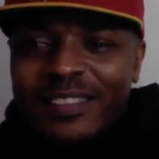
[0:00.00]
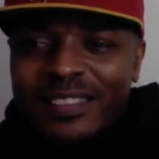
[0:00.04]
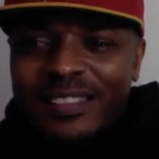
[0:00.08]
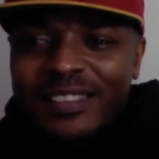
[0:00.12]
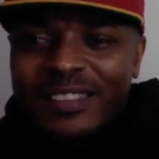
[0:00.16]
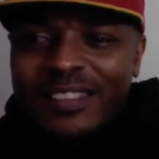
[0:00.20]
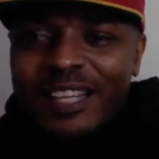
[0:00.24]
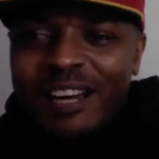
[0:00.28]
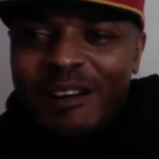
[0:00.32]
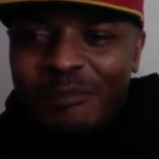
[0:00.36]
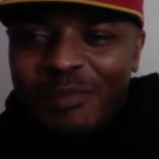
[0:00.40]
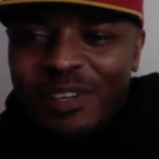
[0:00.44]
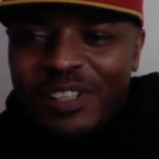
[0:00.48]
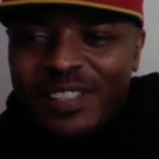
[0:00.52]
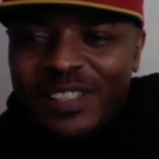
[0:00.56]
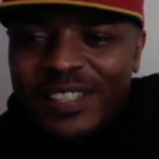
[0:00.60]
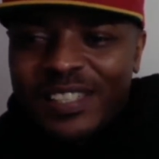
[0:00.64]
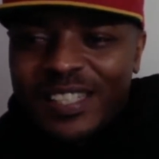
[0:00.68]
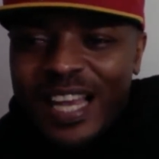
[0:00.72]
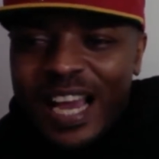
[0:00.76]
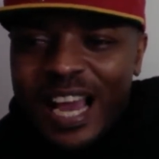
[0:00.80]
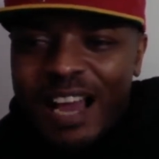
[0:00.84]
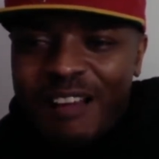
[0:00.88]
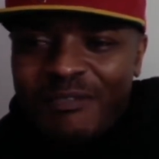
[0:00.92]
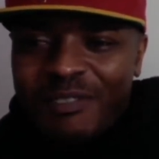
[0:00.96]
Number
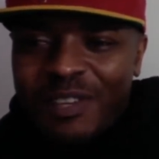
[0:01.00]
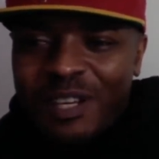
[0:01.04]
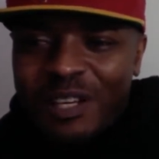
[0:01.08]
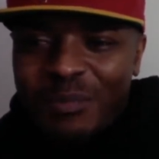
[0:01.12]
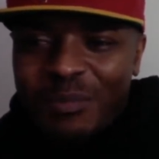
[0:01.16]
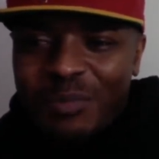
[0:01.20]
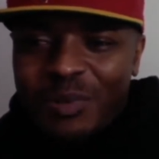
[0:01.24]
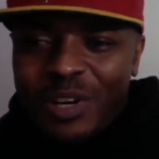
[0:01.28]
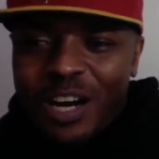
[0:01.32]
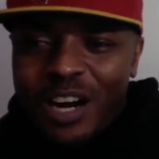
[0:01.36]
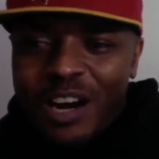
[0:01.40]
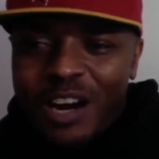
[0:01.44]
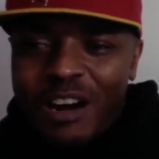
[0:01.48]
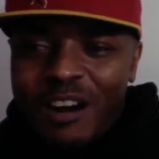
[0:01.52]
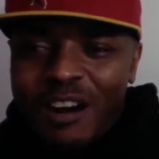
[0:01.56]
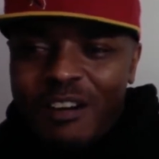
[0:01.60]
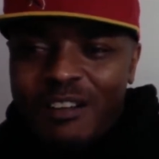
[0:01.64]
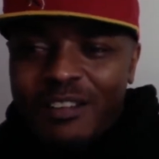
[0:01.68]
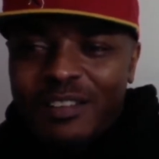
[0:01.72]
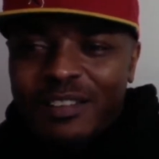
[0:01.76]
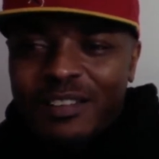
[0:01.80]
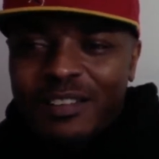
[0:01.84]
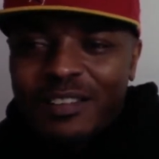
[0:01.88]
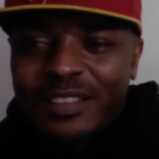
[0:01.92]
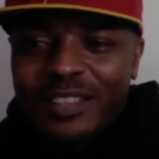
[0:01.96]
7,
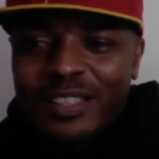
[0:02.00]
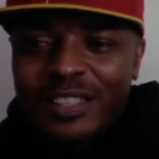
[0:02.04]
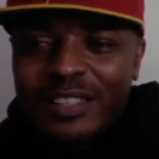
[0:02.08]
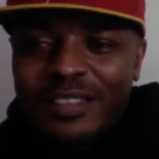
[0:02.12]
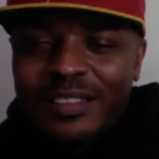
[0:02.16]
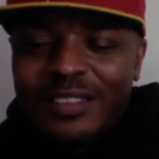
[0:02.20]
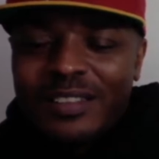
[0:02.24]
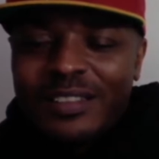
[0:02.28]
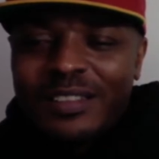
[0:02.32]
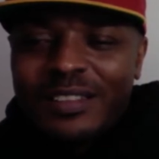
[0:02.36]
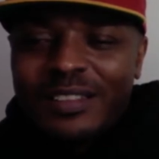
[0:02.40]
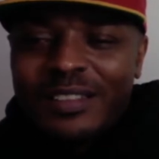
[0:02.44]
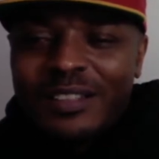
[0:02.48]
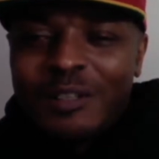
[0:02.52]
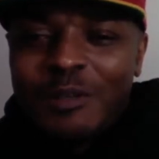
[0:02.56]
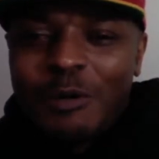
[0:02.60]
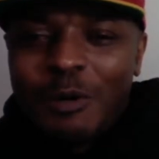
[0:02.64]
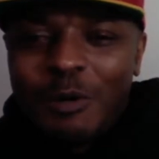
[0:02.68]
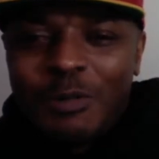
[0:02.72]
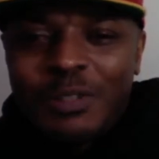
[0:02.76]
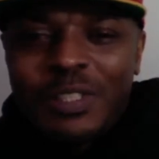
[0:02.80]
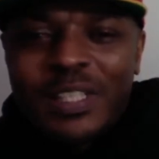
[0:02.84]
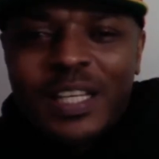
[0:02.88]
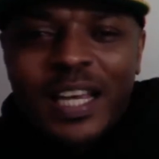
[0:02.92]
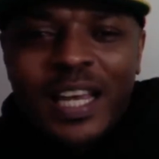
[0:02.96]
bro.
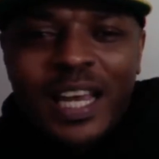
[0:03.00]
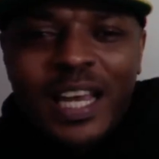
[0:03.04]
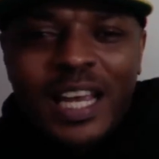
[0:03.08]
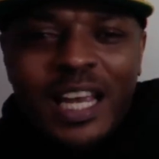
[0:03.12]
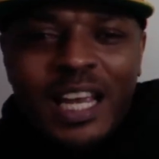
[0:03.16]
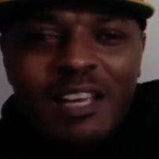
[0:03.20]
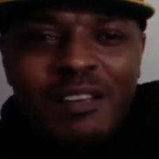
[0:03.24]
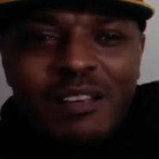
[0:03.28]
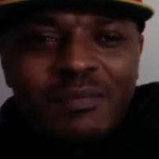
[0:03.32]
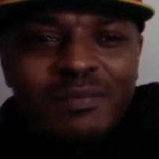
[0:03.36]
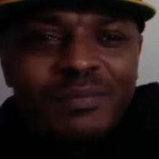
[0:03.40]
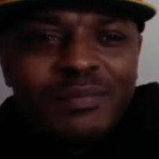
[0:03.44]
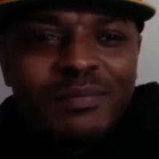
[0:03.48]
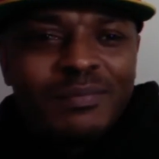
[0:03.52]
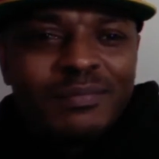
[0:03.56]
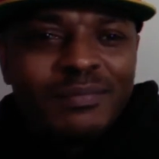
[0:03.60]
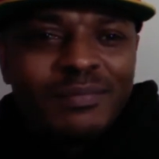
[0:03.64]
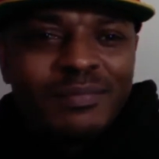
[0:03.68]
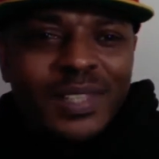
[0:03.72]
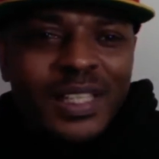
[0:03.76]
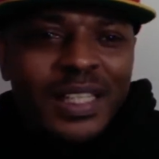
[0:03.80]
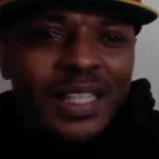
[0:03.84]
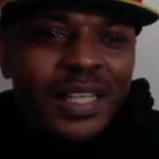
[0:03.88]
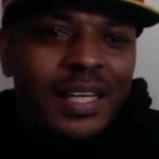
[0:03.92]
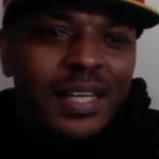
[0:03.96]
New team.
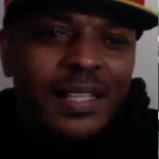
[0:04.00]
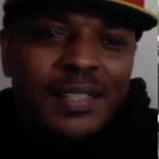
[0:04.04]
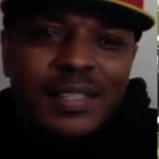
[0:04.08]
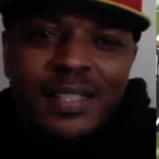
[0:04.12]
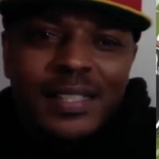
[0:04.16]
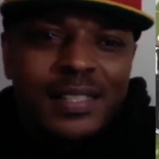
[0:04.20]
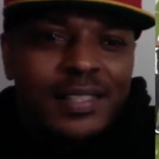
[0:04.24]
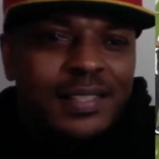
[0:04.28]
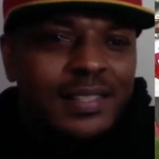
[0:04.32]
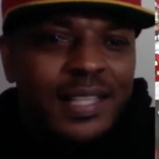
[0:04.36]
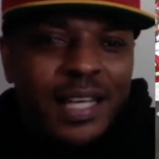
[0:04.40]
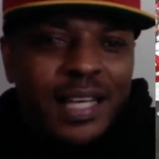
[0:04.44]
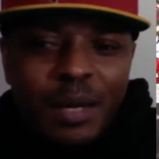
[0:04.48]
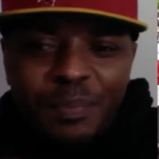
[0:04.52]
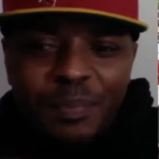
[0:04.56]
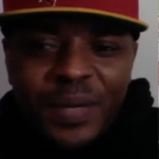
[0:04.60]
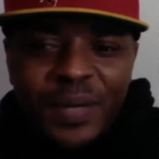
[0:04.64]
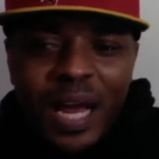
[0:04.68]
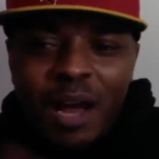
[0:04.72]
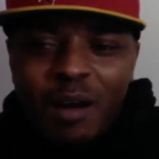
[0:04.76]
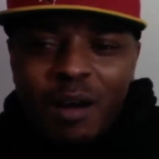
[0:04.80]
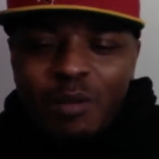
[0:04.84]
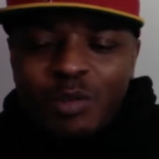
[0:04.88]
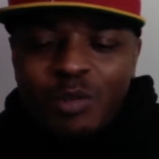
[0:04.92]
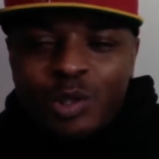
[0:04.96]
He just dipped
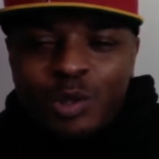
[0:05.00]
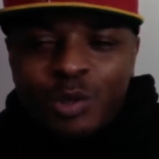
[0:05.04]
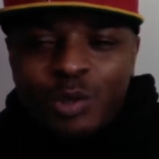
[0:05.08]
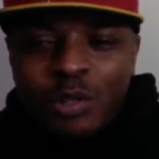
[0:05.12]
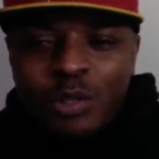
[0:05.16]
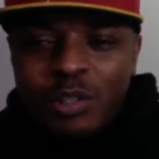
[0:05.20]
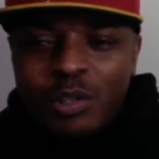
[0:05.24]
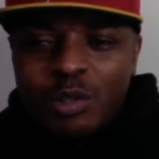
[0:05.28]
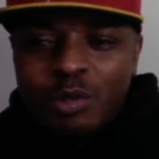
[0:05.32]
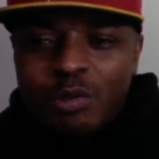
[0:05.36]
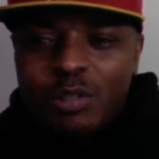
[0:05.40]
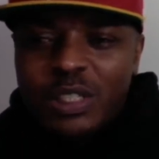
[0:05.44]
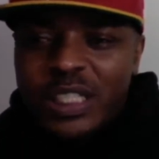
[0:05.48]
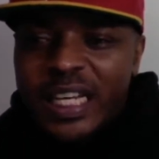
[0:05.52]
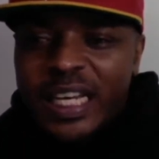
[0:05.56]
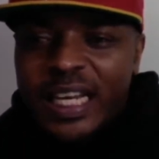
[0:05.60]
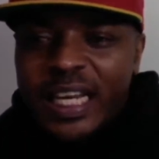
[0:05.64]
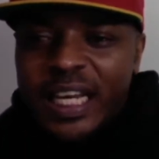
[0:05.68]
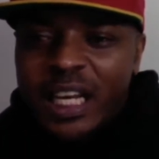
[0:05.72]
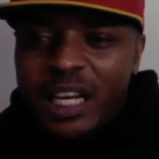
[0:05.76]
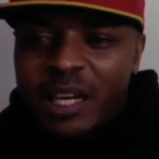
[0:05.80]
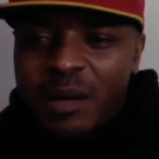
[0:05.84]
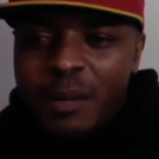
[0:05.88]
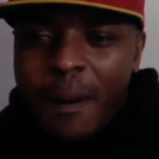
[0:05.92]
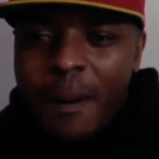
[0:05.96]
out to a new
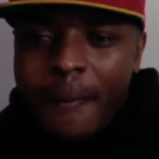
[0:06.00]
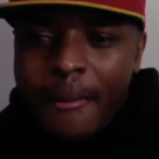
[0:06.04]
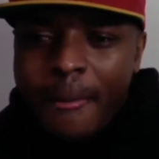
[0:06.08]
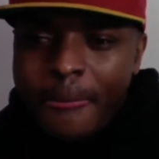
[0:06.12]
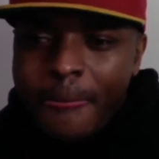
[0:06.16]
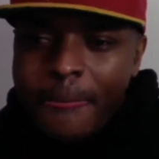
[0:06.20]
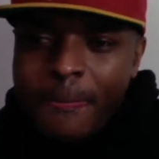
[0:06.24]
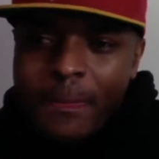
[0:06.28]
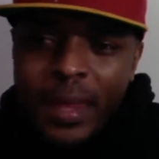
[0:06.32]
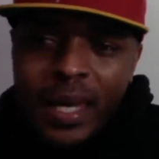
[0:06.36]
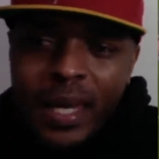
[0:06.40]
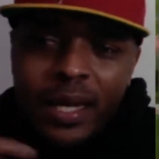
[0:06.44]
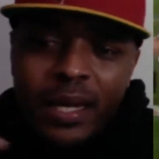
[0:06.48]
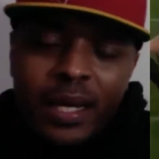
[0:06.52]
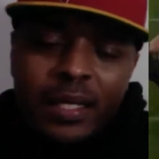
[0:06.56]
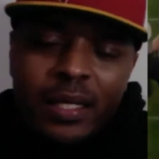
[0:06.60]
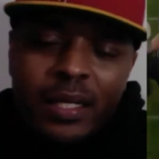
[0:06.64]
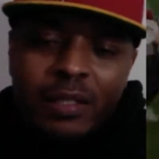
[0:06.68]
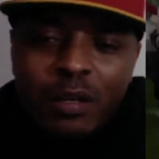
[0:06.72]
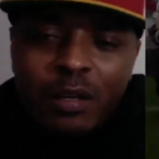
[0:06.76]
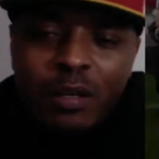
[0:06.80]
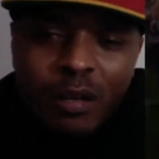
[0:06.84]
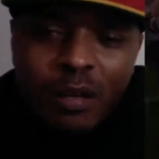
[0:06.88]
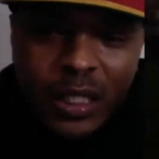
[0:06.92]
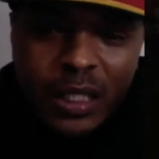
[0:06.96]
team and
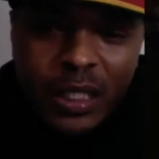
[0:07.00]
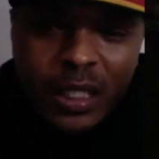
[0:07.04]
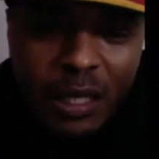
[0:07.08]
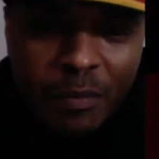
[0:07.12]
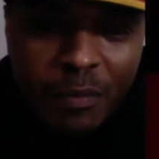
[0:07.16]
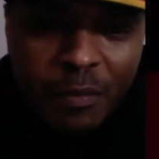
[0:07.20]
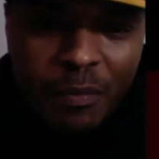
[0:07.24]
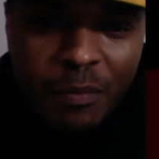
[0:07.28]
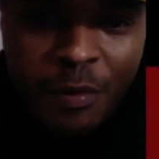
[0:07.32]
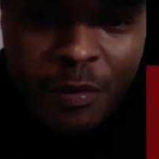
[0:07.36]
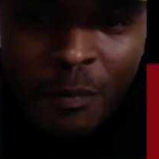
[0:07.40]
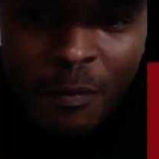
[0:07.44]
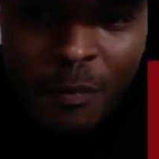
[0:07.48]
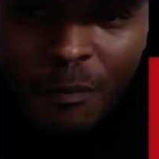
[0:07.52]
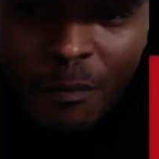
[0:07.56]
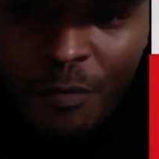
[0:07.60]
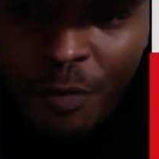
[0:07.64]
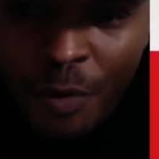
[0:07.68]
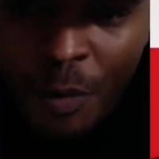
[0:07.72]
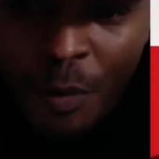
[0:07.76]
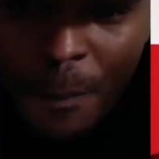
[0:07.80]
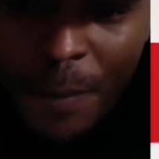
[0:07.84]
took them from